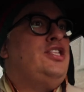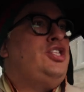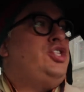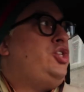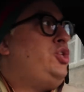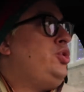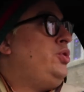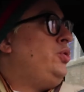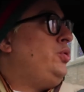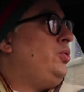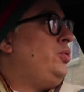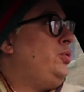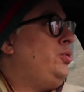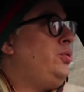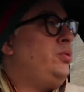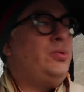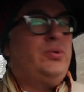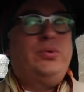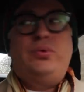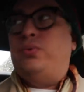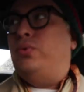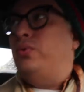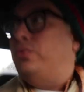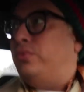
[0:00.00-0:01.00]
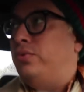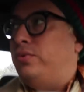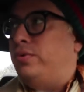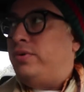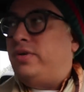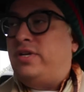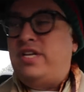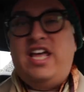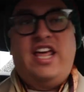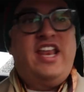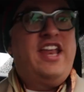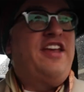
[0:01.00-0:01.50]
to
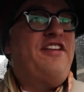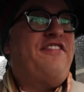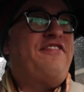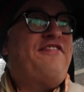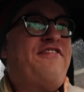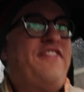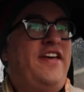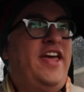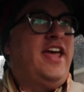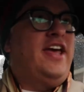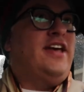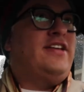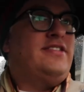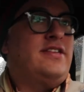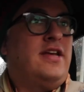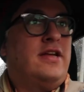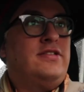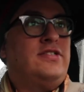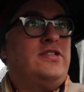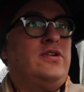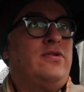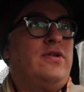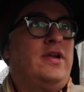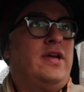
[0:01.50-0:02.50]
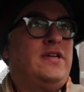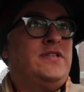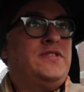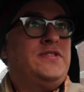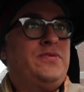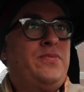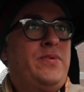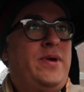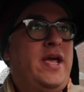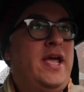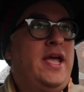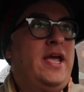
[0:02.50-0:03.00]
get it fixed until
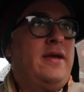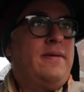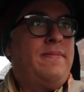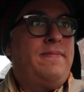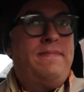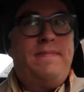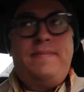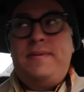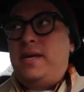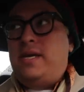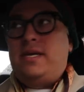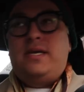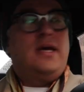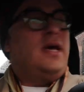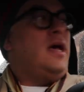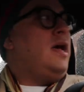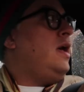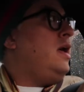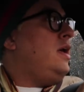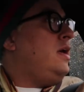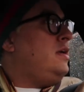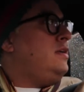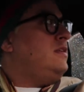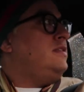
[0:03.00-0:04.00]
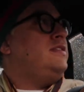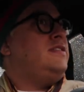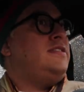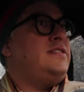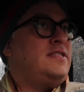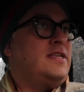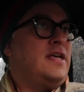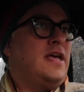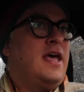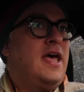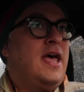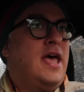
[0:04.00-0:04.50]
next week
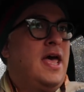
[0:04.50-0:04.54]
because